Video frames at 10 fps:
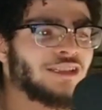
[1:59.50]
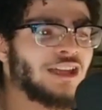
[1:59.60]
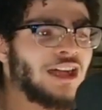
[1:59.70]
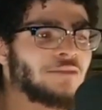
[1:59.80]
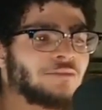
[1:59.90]

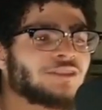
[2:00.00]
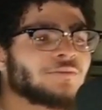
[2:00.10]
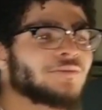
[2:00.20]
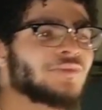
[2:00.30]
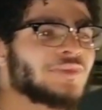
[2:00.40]
I mean,
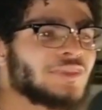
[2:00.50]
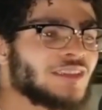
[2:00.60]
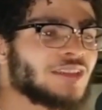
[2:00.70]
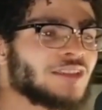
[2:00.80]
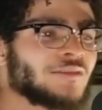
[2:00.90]

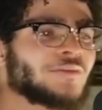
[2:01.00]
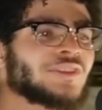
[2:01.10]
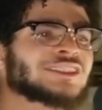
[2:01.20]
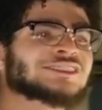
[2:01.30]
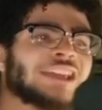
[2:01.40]

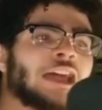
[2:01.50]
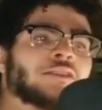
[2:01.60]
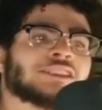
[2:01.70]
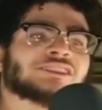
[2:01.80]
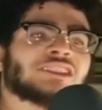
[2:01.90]
the
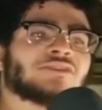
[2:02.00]
sound isn't even